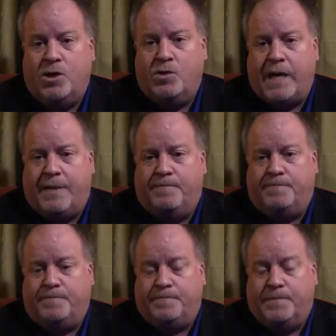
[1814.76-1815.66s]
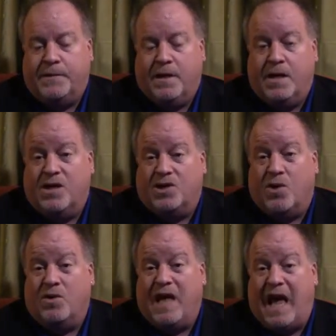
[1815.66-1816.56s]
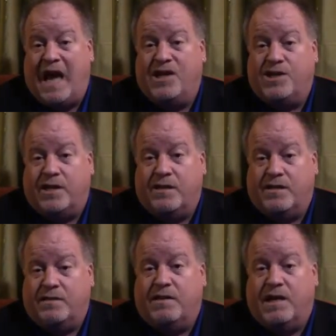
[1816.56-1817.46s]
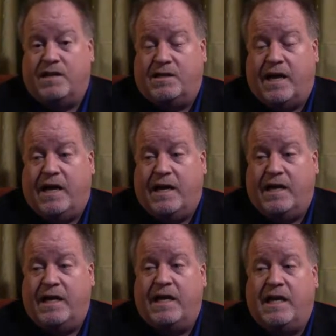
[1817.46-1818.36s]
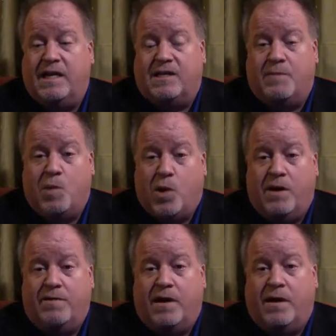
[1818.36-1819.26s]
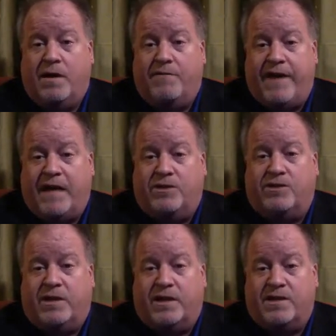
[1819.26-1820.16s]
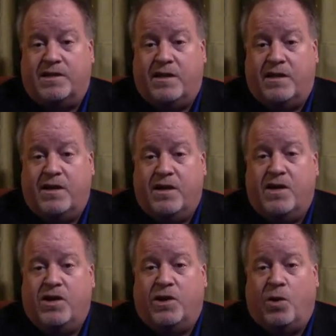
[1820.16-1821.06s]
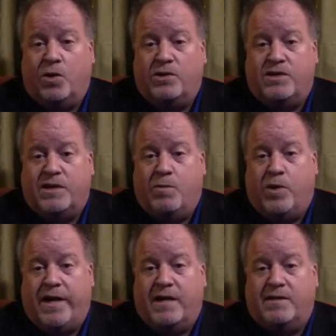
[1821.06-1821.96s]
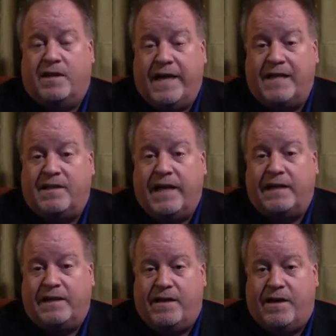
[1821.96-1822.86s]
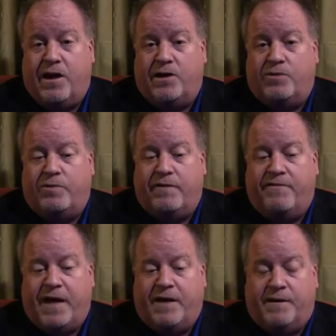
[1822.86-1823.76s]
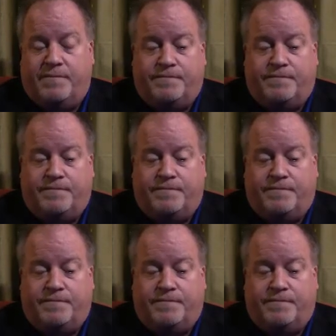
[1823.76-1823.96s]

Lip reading: Okay, so age is an important factor to consider. The older someone is, the less likely they are to reoffend.